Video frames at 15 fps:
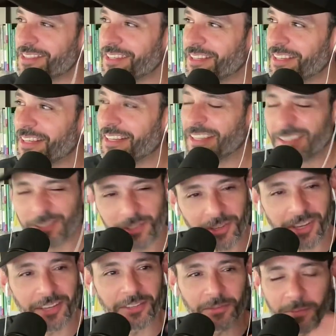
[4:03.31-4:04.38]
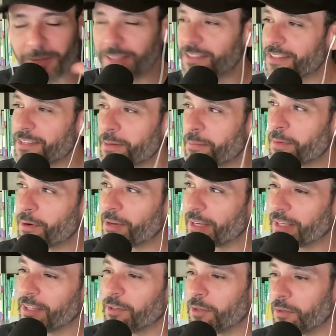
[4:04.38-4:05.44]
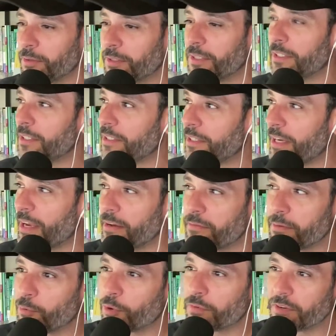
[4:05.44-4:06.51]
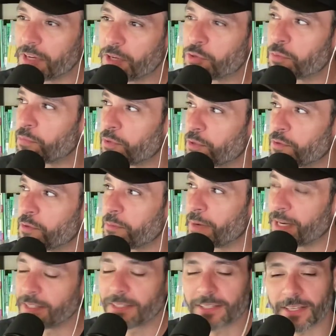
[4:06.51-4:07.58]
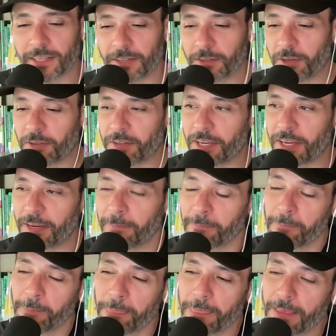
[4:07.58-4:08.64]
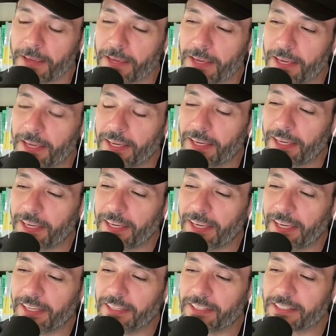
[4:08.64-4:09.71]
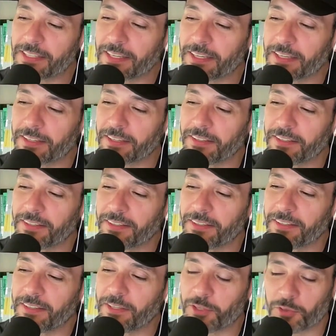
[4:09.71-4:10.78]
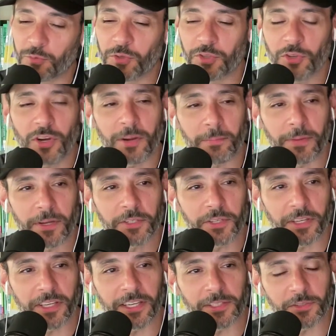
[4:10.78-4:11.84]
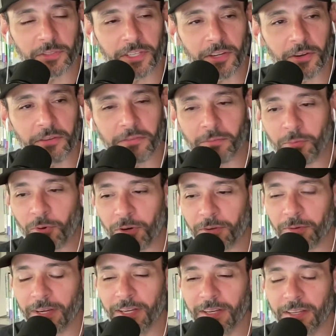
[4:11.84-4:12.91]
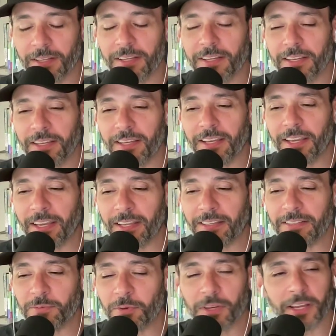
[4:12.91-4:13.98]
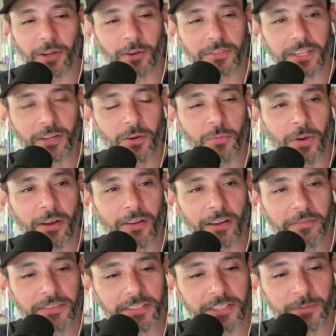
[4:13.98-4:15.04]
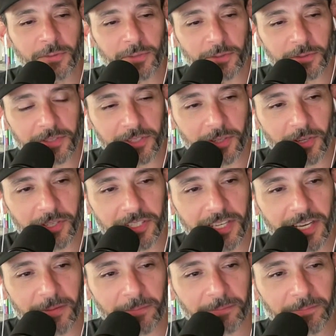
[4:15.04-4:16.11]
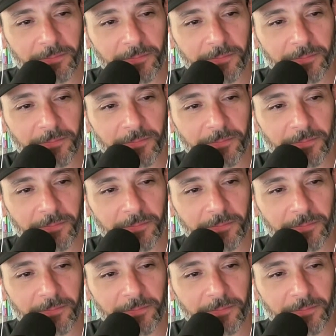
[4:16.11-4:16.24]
I was talking to my son about like, having more of an entrepreneurial mindset and all that. And he's like, we saw a bunch of kids on a hoverboard, right? And I was like, oh man, I haven't seen one of those in a long time.